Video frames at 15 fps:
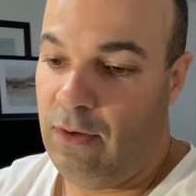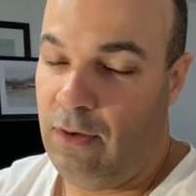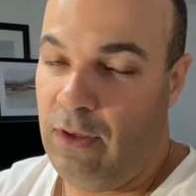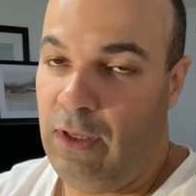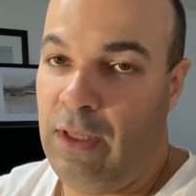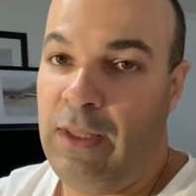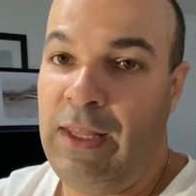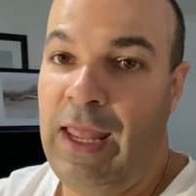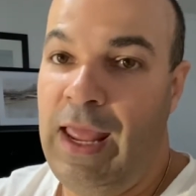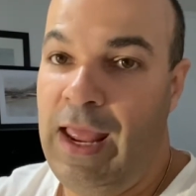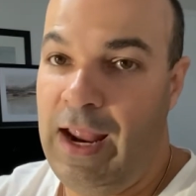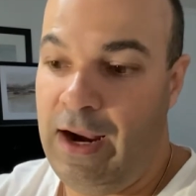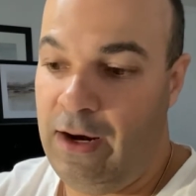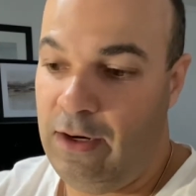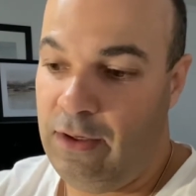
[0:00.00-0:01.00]
in
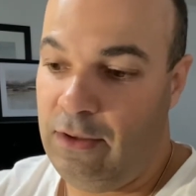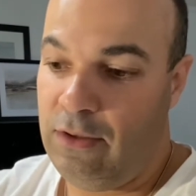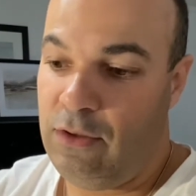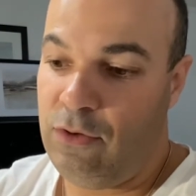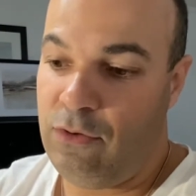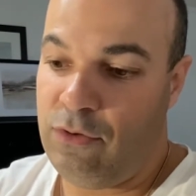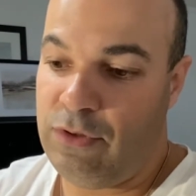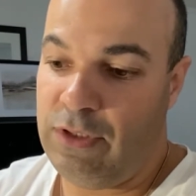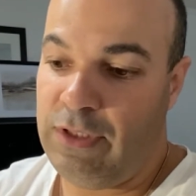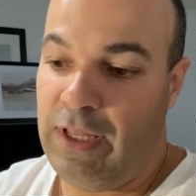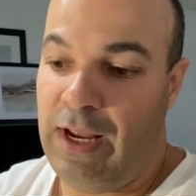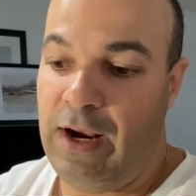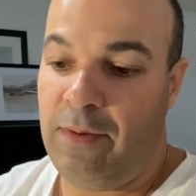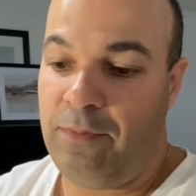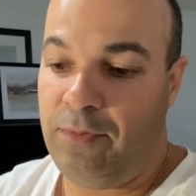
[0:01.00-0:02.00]
air using
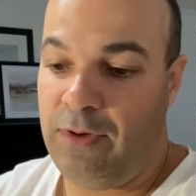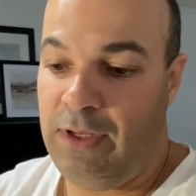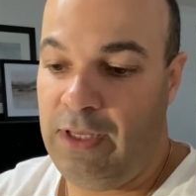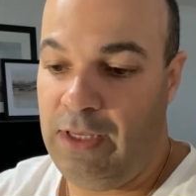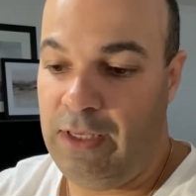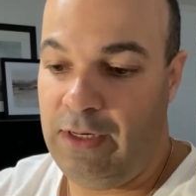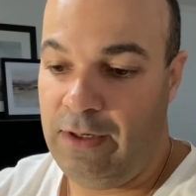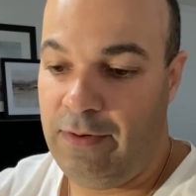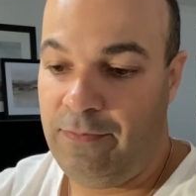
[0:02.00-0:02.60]
air preheater,